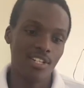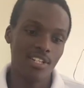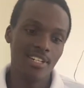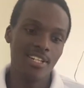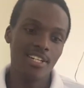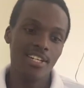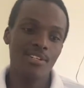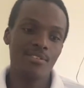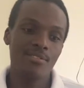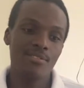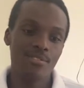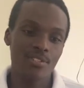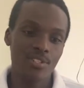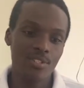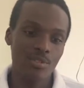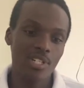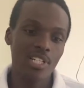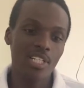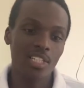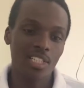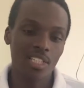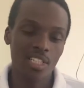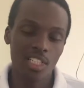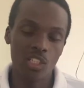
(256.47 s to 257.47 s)
delve
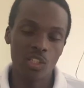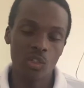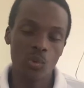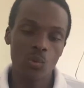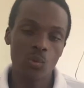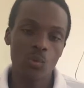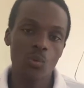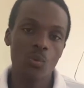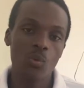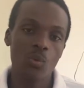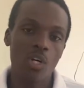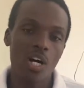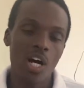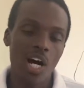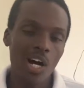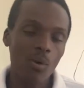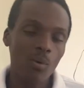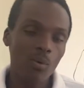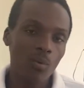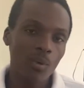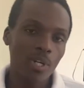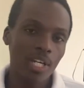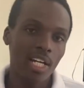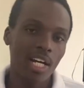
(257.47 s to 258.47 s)
straight into how
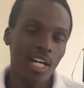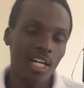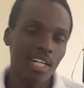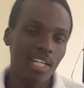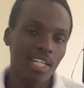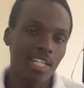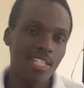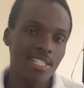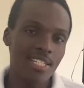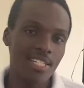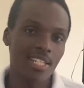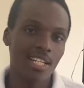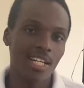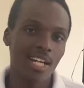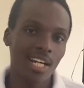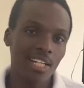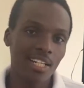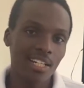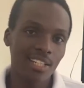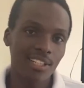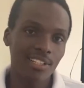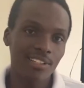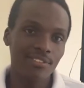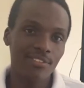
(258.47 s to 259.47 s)
we can easily
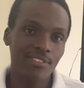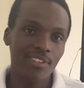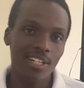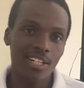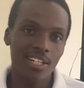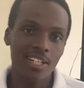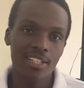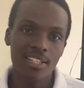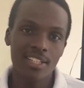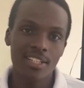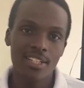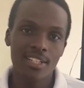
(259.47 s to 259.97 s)
identify